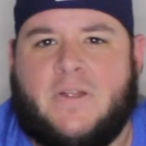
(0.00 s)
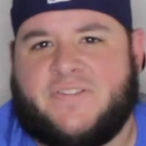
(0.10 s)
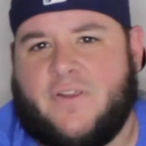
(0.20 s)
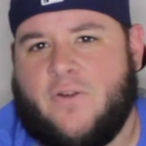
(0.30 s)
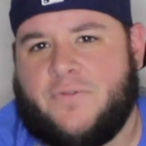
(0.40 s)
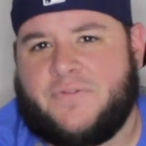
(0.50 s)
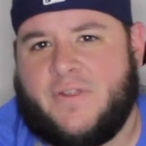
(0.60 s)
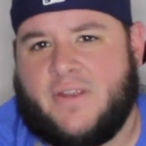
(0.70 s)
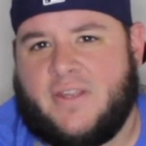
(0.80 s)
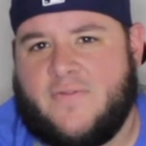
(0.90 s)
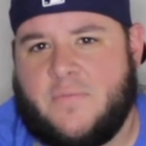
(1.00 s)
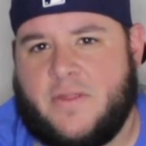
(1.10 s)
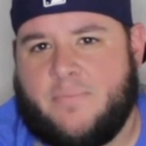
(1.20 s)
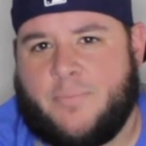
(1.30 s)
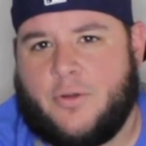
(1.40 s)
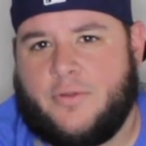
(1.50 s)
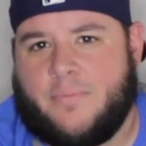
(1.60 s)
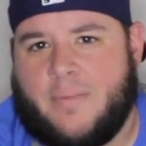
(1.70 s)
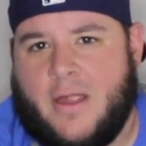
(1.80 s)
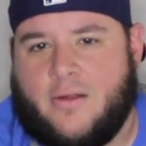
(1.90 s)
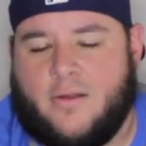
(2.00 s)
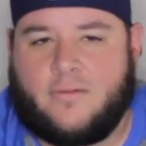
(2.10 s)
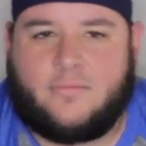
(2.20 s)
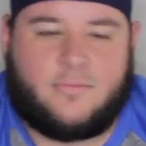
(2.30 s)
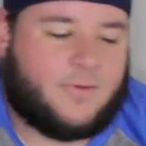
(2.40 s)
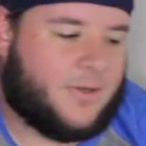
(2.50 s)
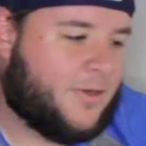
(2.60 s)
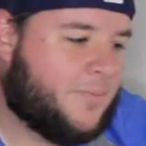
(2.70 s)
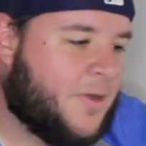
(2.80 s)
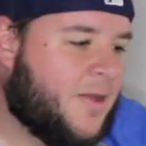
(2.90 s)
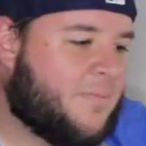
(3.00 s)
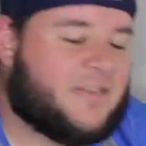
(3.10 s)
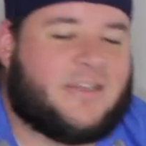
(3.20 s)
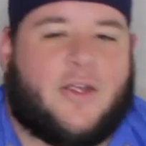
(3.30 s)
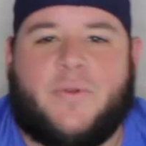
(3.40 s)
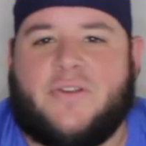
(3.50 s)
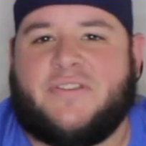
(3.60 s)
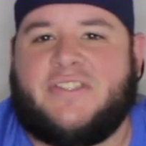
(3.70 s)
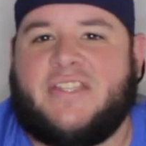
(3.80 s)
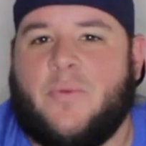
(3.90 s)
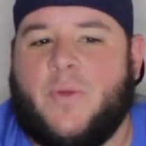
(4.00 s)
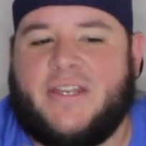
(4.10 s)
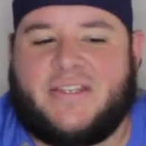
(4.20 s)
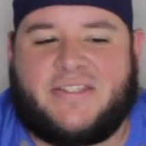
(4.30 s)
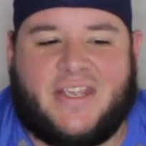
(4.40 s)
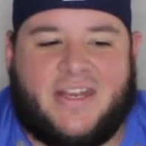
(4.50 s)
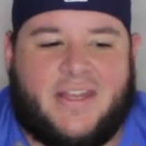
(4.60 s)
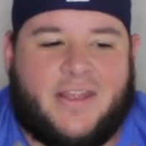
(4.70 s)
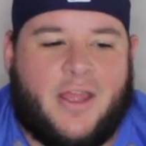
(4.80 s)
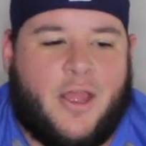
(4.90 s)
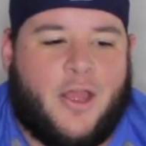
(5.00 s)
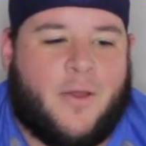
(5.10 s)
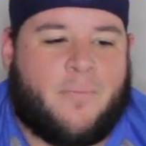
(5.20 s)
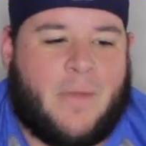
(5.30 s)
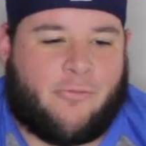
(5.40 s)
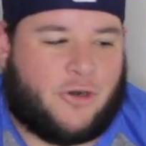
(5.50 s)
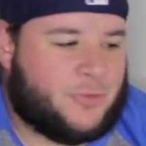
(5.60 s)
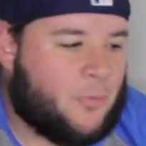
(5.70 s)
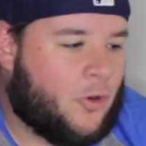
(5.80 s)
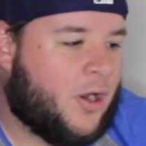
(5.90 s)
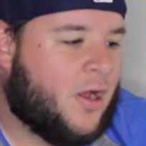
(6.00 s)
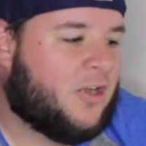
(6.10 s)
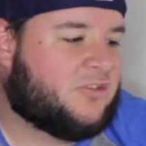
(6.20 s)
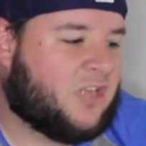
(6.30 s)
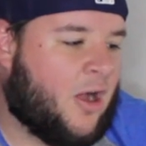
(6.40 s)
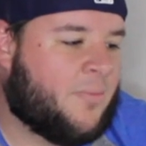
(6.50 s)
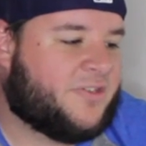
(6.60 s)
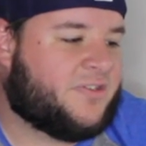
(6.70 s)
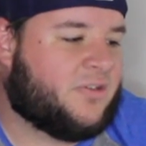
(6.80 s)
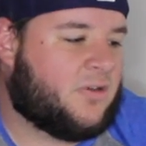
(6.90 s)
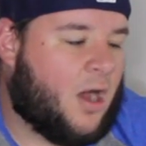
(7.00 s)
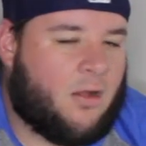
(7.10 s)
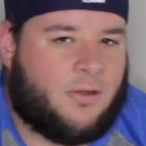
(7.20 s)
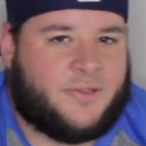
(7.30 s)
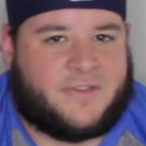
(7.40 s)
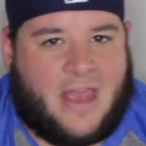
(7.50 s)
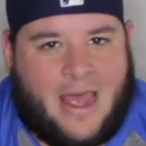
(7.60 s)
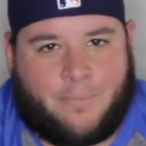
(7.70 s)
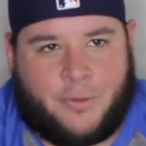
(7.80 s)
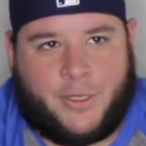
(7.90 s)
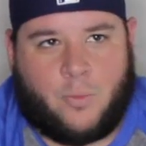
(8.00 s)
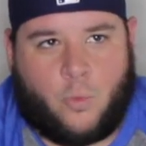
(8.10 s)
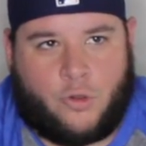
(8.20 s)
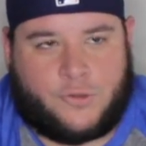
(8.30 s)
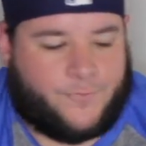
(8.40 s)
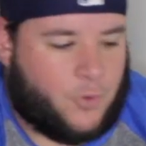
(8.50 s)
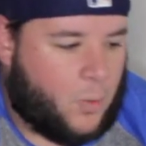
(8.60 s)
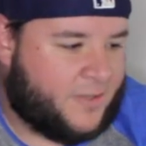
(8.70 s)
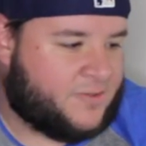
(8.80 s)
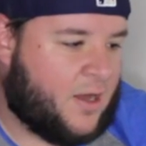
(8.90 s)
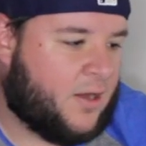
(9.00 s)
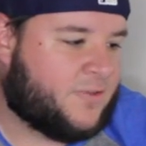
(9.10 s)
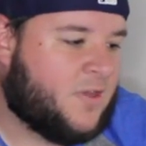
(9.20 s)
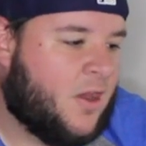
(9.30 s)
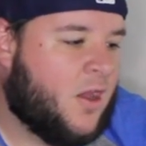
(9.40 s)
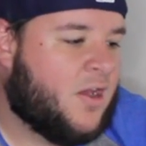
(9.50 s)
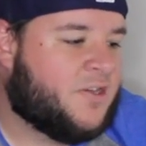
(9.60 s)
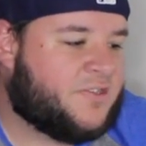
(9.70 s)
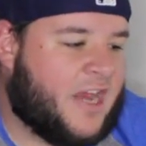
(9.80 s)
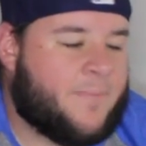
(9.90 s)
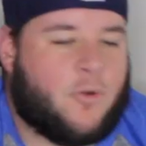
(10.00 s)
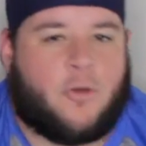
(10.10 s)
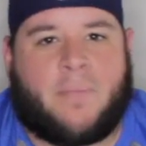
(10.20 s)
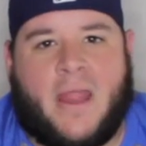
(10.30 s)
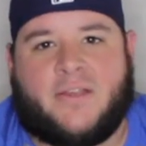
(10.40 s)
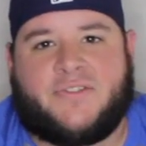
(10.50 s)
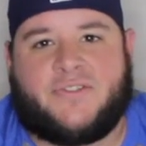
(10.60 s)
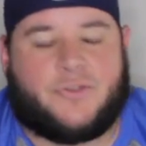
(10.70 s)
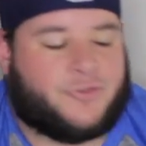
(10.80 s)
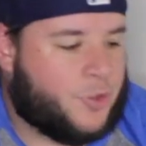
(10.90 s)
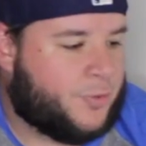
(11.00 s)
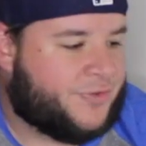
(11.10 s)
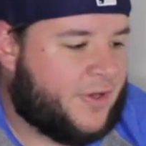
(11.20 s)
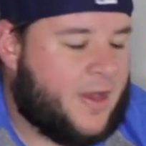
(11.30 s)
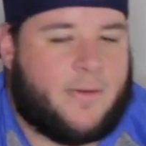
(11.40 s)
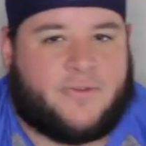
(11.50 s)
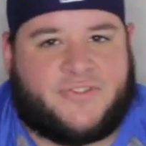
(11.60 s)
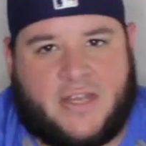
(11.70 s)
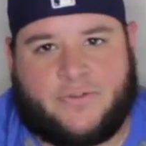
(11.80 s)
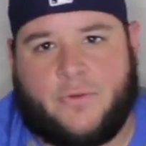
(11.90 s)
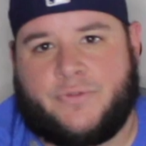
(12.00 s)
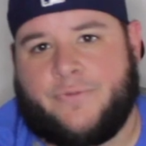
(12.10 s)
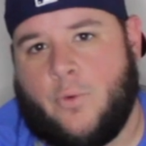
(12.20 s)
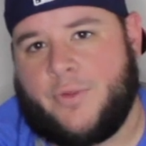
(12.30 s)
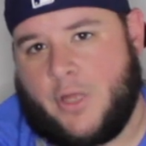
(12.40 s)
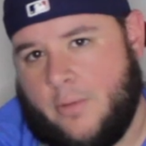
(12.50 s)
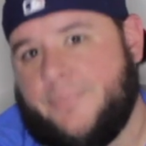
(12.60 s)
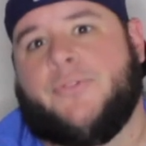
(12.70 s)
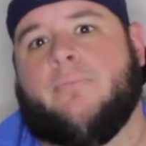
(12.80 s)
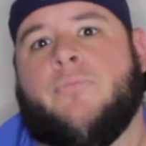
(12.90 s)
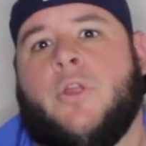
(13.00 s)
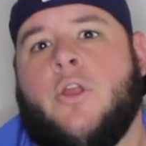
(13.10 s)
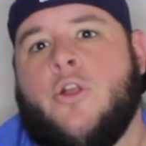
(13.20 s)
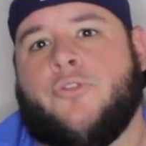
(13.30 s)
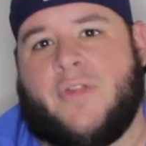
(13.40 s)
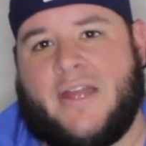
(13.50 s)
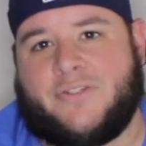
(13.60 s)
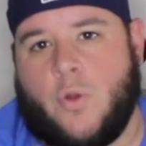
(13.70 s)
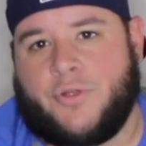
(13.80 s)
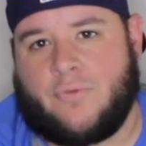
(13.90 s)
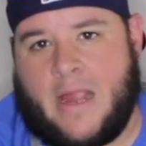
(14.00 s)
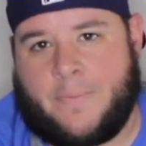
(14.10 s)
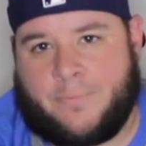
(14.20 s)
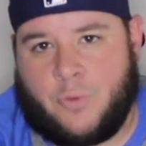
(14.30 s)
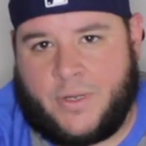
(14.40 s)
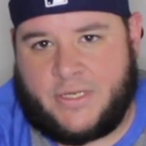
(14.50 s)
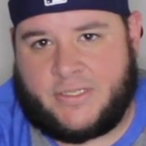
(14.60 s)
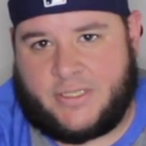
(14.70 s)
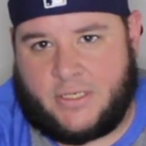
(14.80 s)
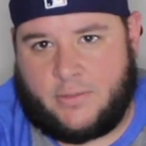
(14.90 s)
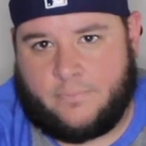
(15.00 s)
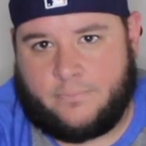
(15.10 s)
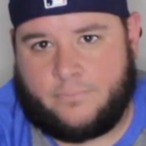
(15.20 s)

as Carol's like giving me the bird in the background, my entire Windy City, Mount Rushmore, Thomas, Collins, Appling, and Walsh for the White Sox, Sandberg, Banks, Sosa, and Santos for the Cubs. So that's going to wrap up the Windy City.